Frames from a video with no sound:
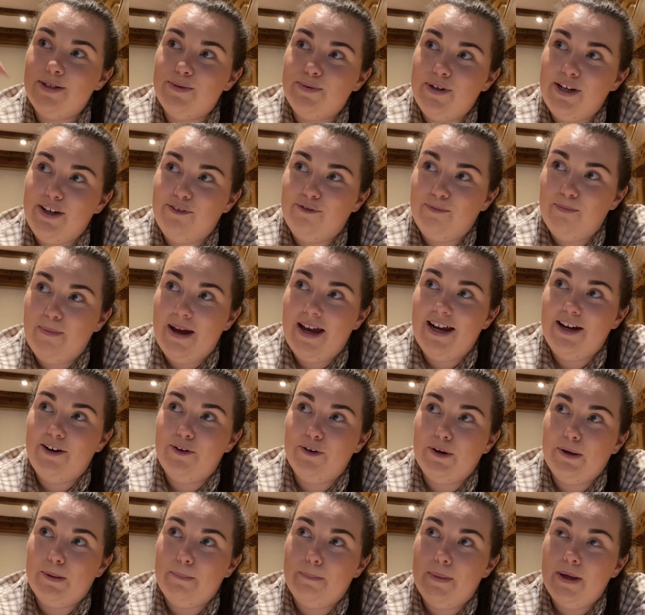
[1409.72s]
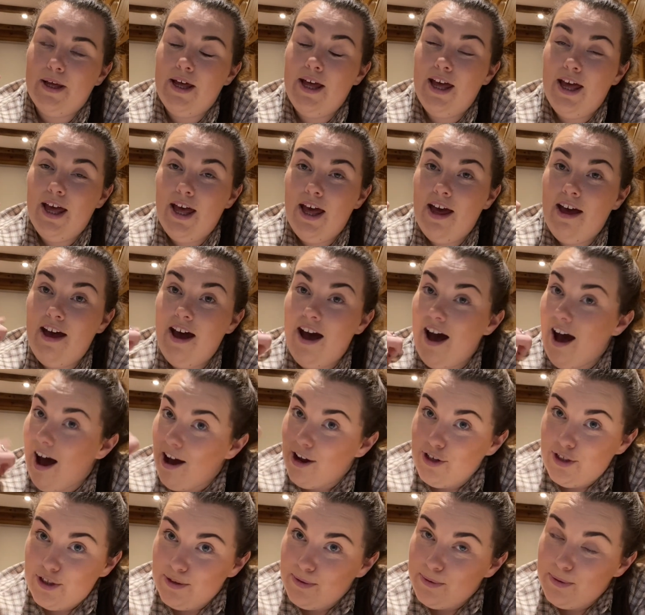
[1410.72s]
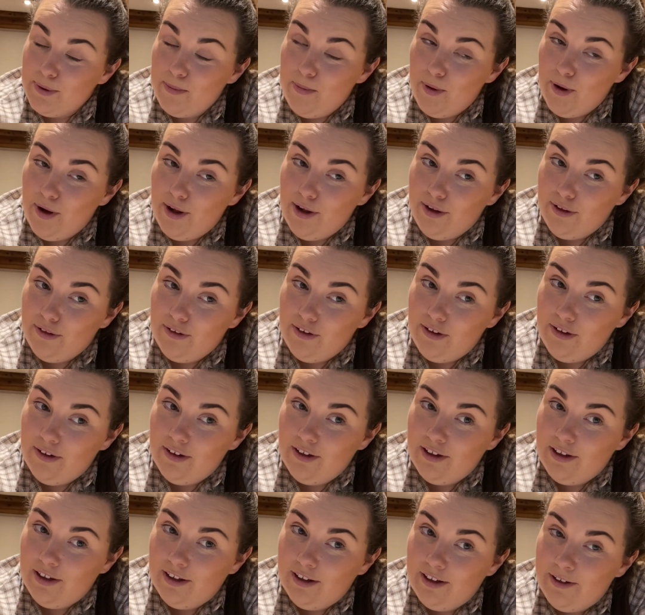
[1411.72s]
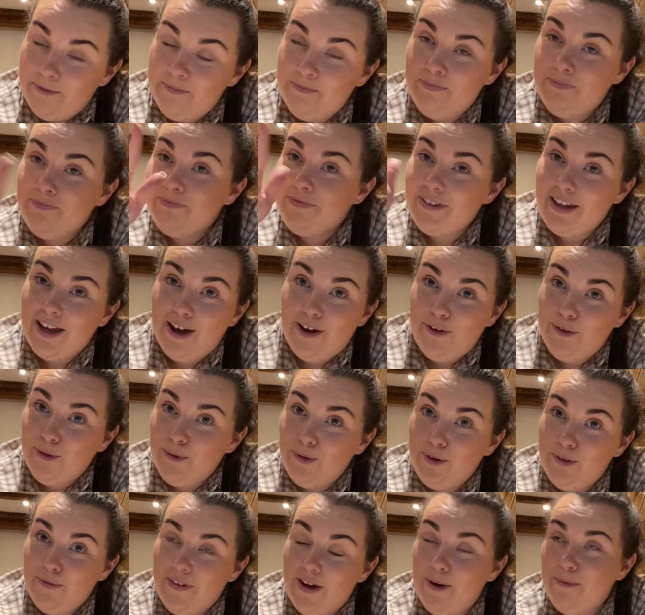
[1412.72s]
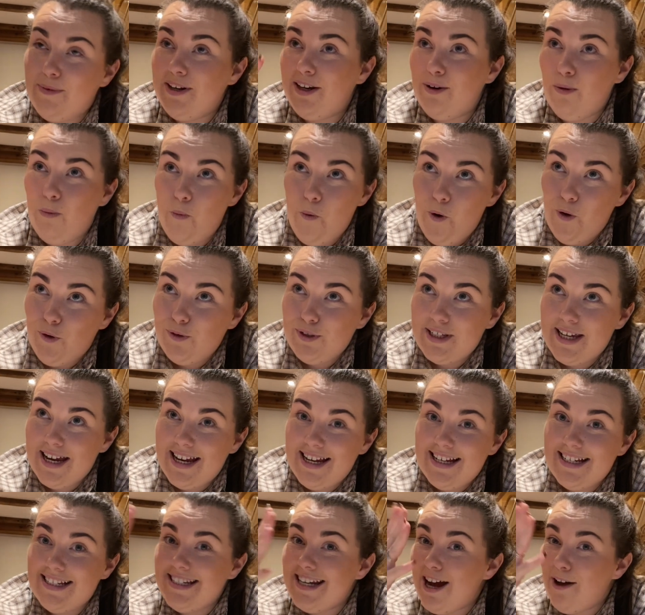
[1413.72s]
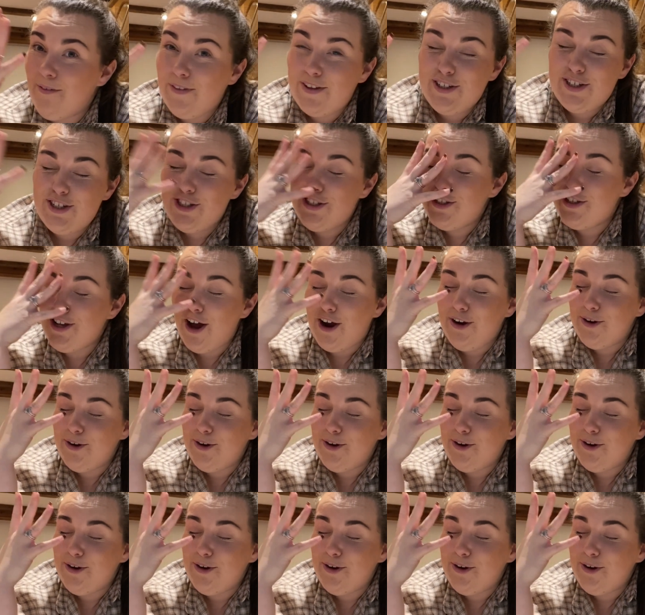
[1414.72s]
we've made up are doable and all of that. We need a wall taken down. There's so